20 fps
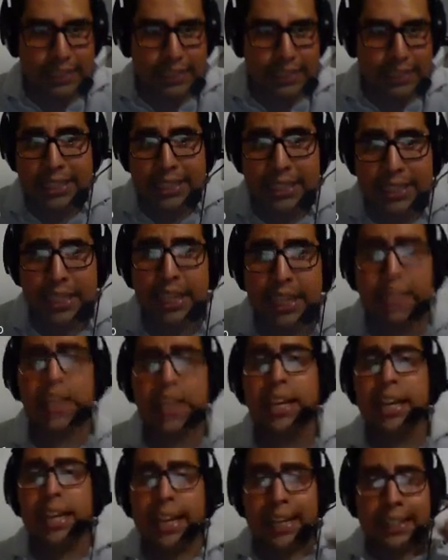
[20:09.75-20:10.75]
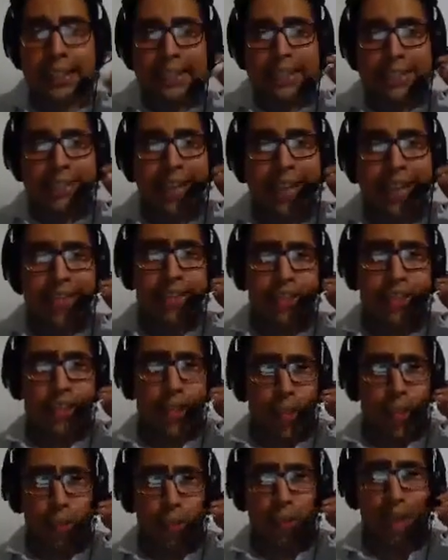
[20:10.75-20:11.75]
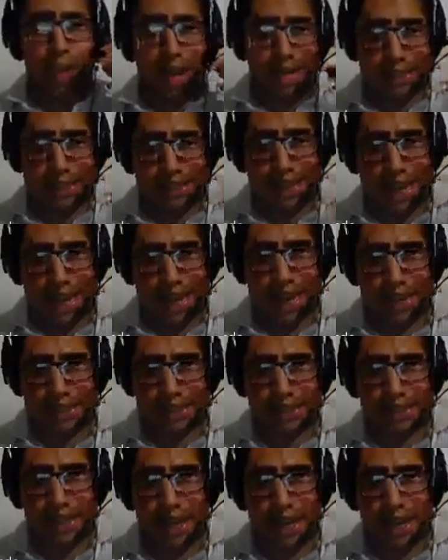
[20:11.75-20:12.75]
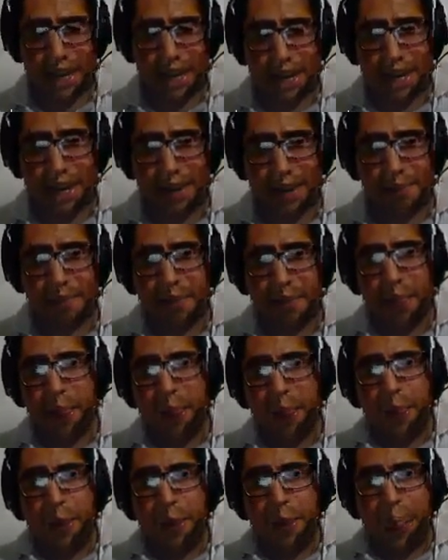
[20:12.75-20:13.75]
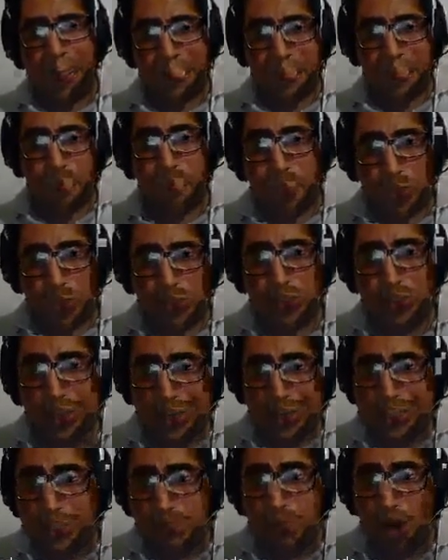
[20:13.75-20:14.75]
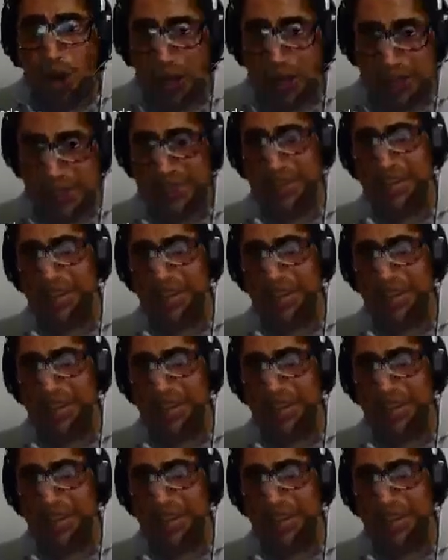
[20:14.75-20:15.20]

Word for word: you can see in this case you as a as a as a person that is marking